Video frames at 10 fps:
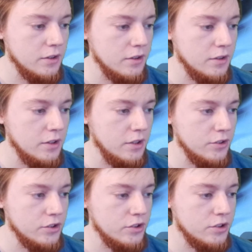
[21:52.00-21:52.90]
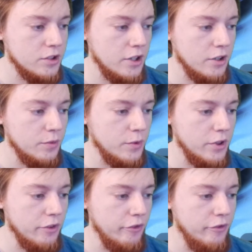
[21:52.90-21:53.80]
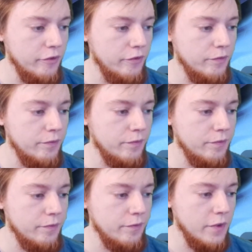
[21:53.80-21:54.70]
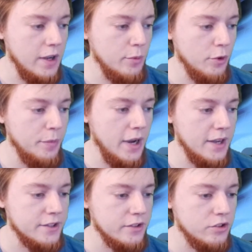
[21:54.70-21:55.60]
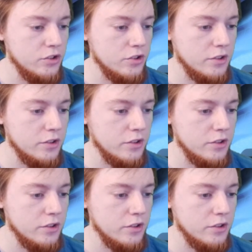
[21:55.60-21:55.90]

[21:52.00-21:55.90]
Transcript: I think I'll start with the Fabled Passage.